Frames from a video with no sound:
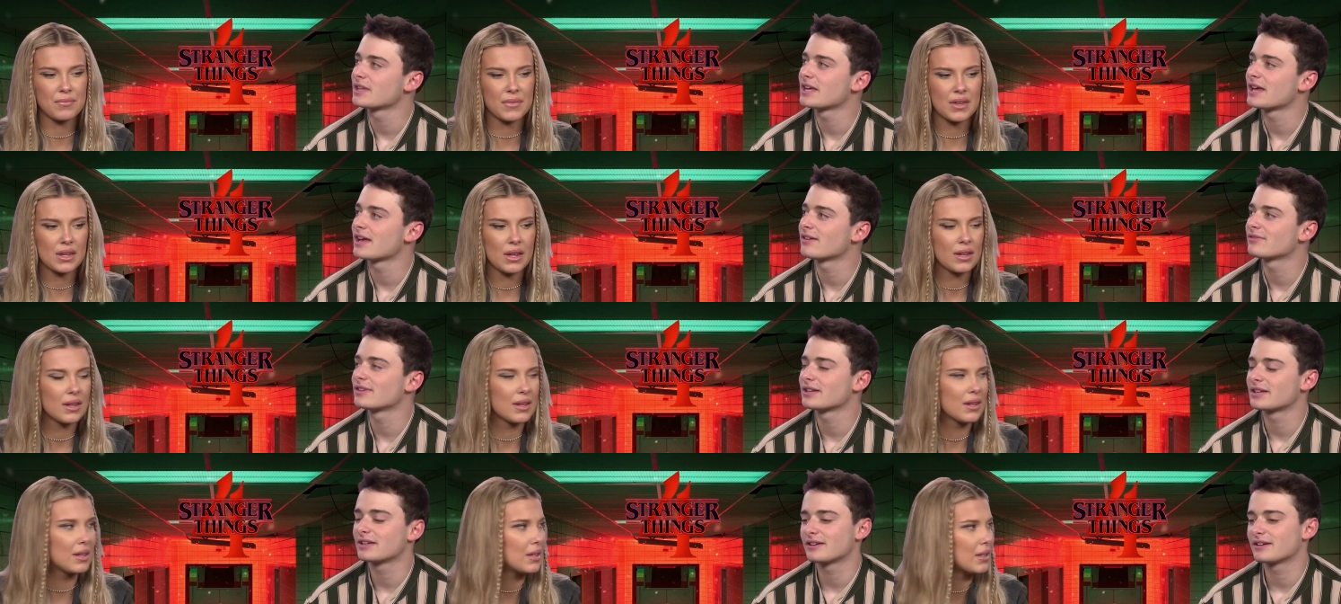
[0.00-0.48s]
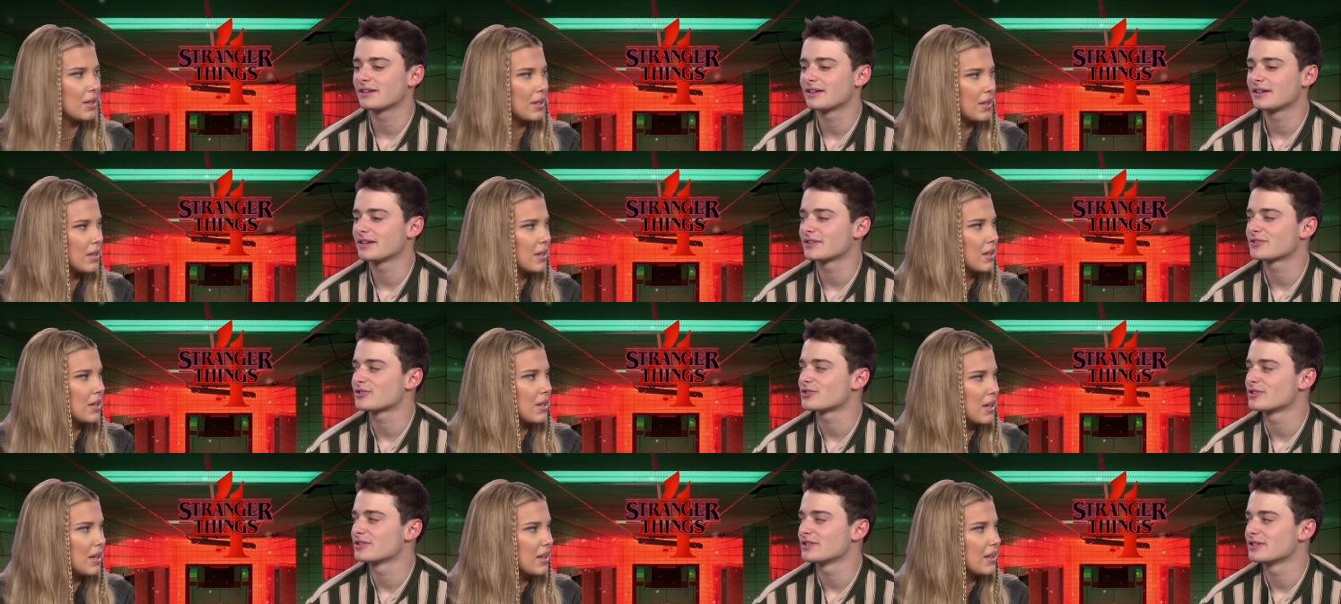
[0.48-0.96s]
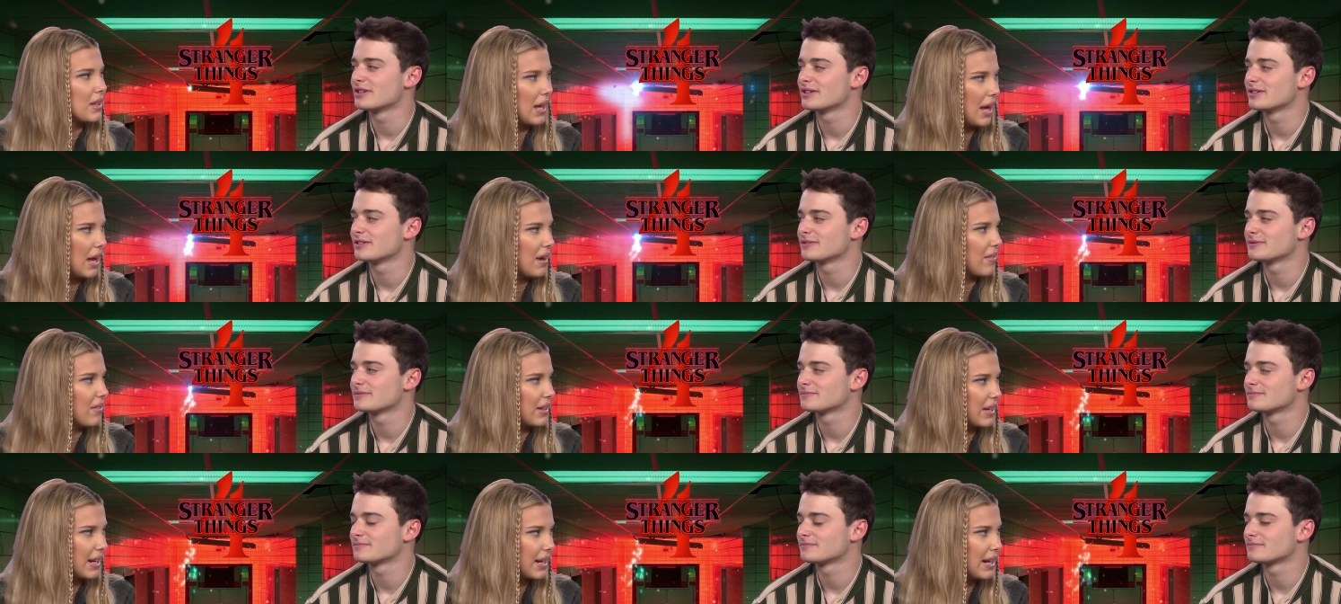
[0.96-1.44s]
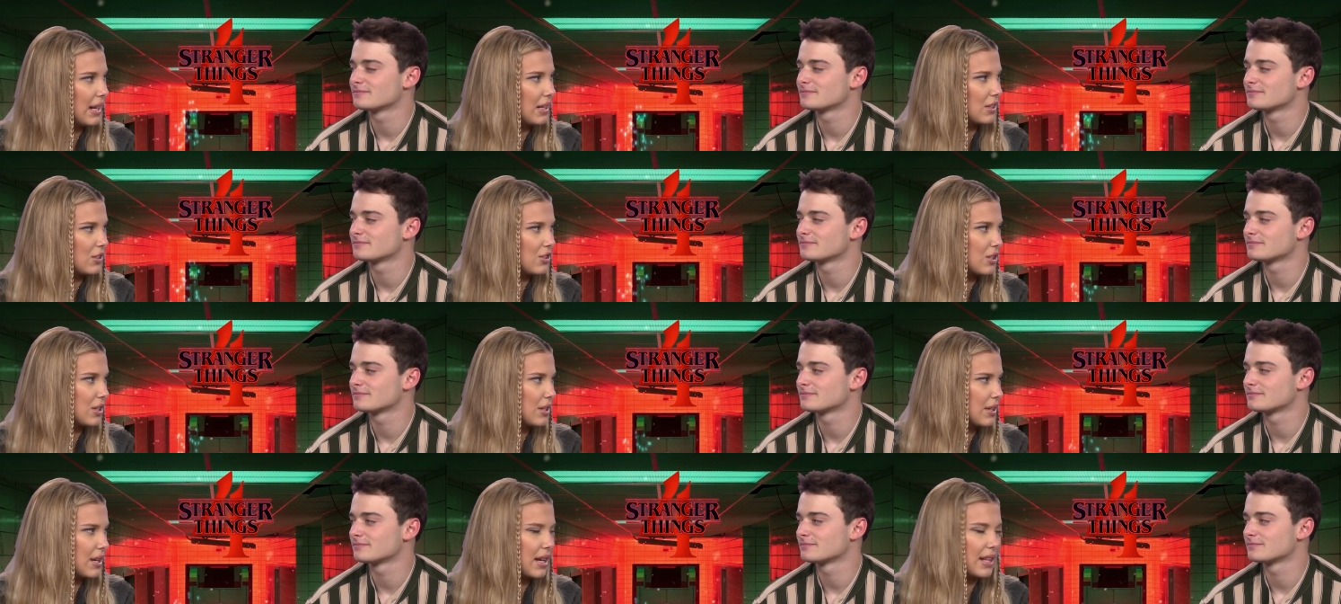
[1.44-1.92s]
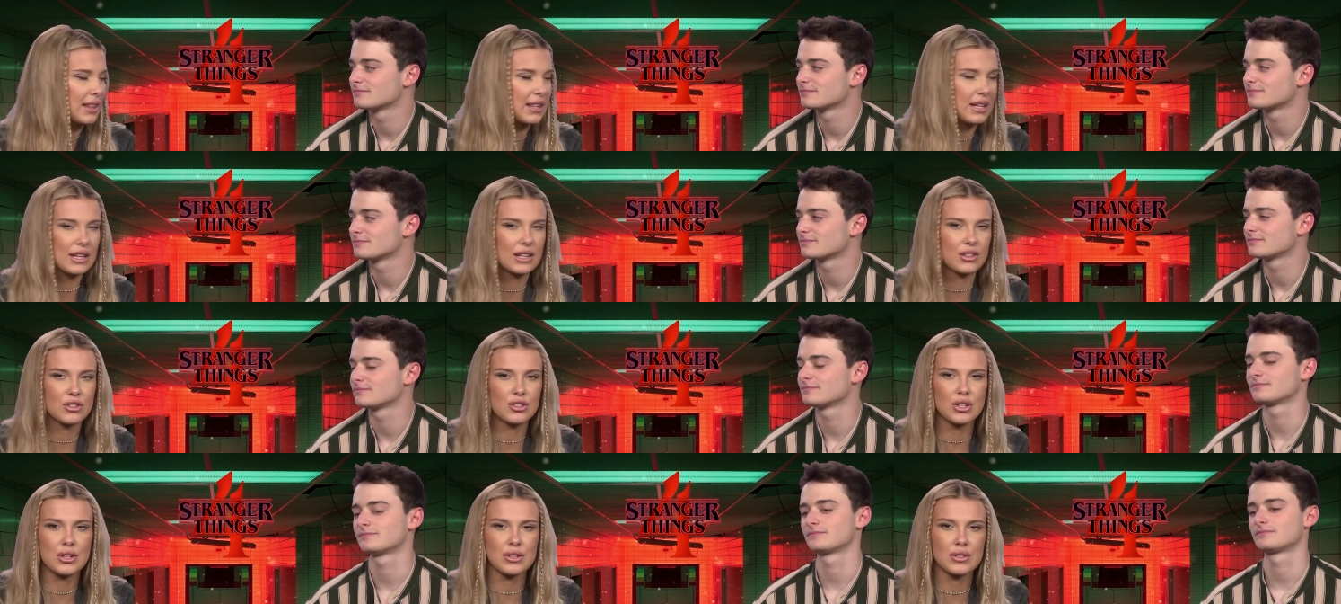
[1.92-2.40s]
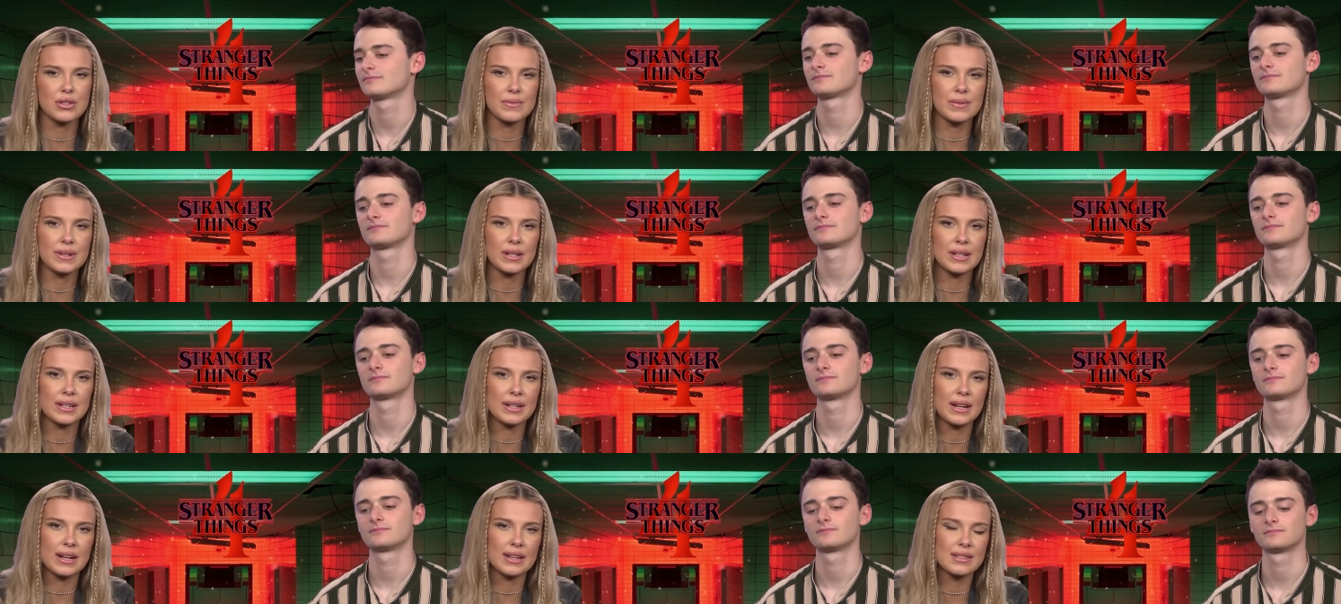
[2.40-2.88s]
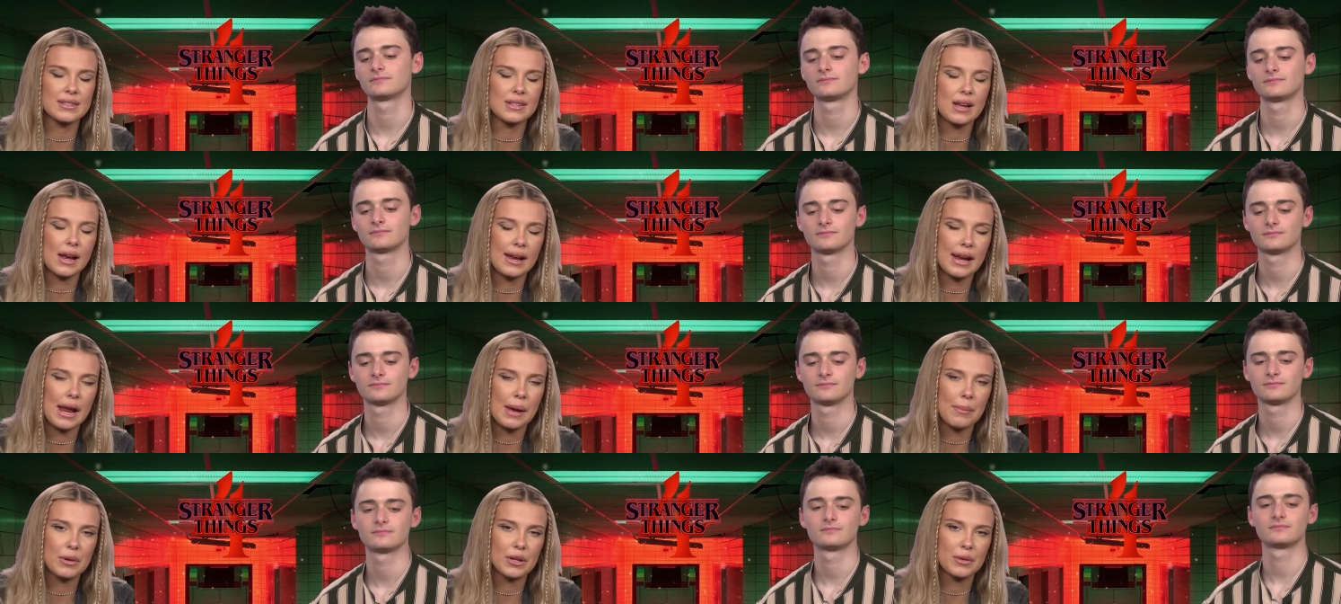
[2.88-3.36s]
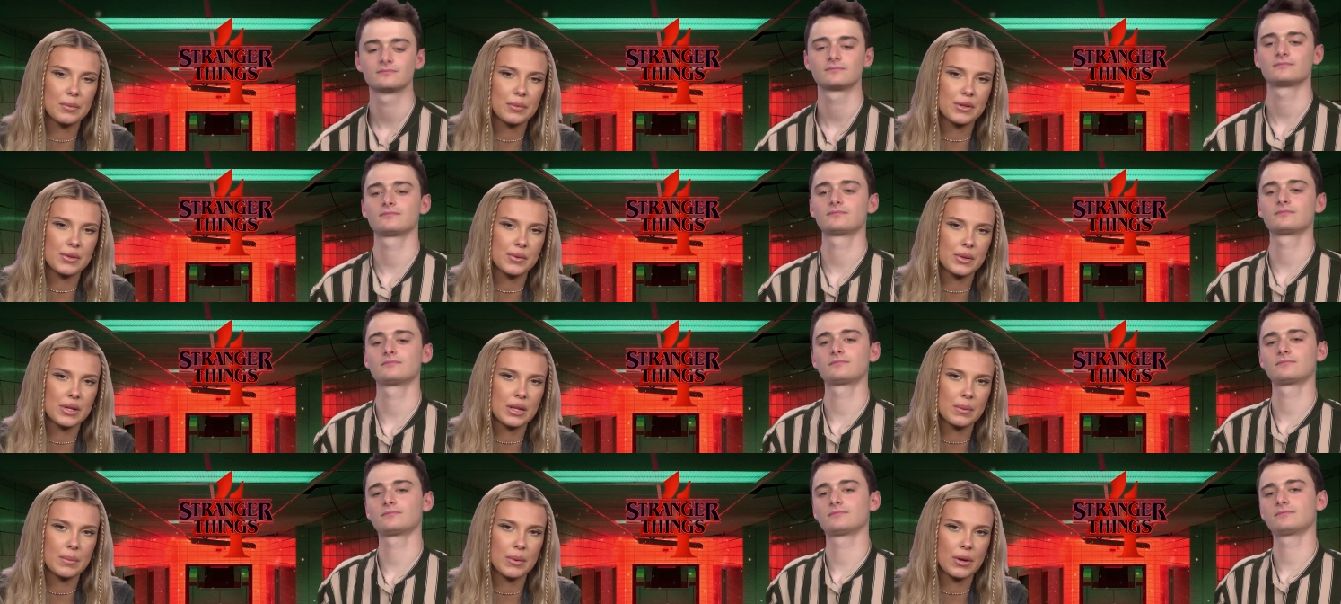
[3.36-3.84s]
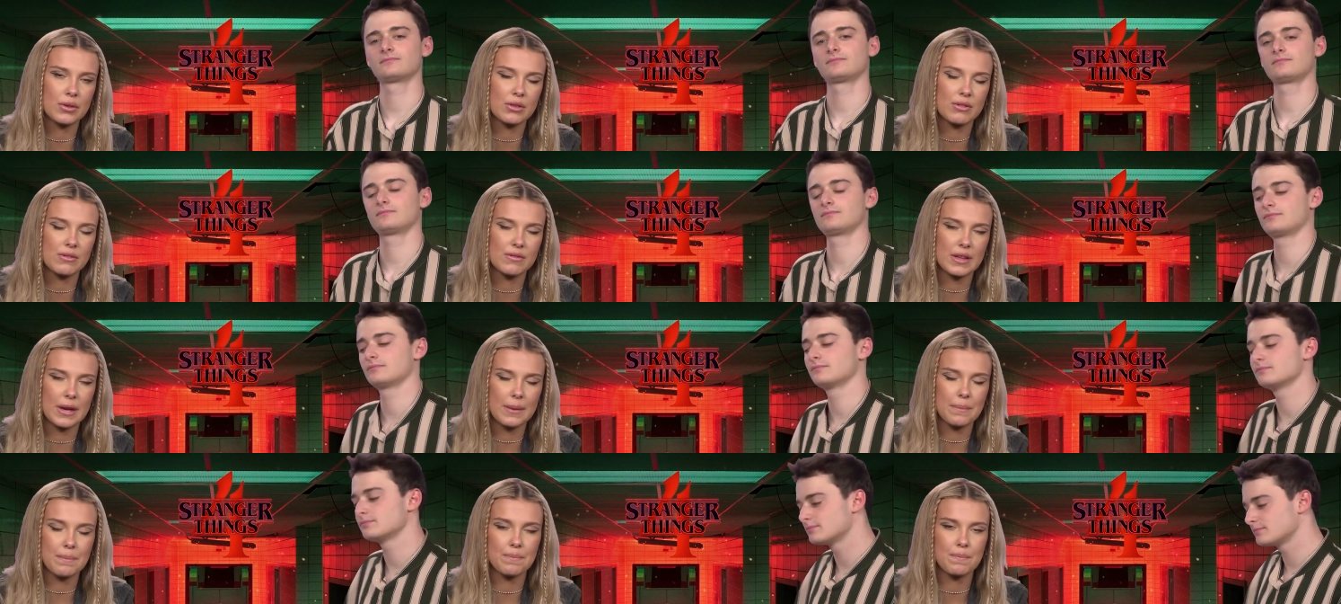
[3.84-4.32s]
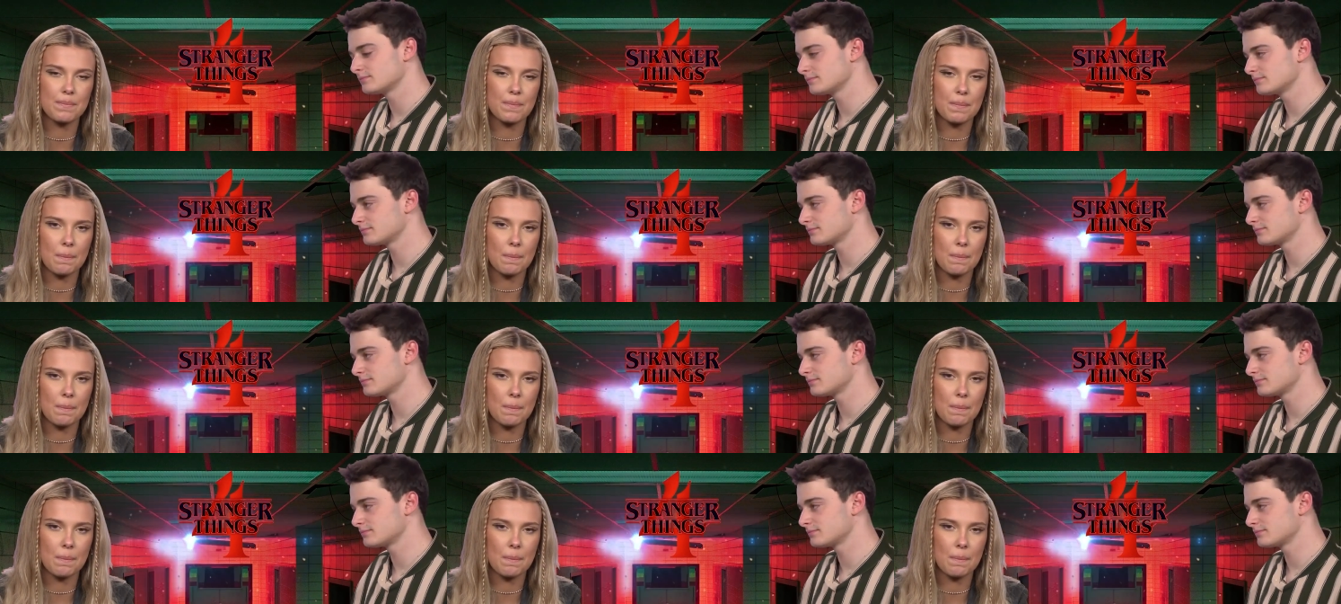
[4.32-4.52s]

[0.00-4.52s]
Speaker 1: they have like a connection. They
Speaker 2: have a connection. I think it shows a really nice dynamic between the both of them.